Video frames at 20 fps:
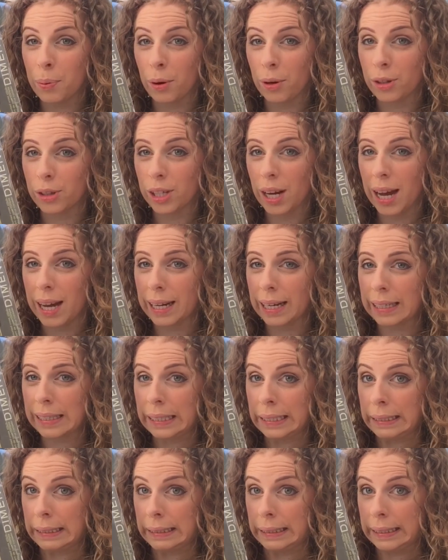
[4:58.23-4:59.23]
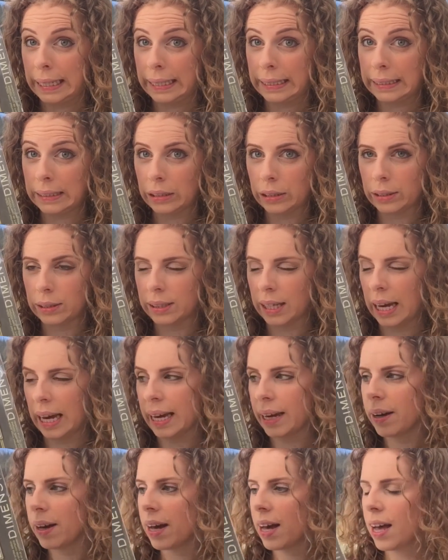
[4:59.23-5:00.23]
project. let's just
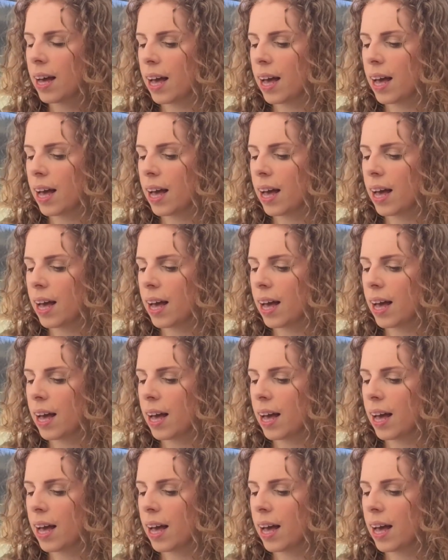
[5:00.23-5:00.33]
say.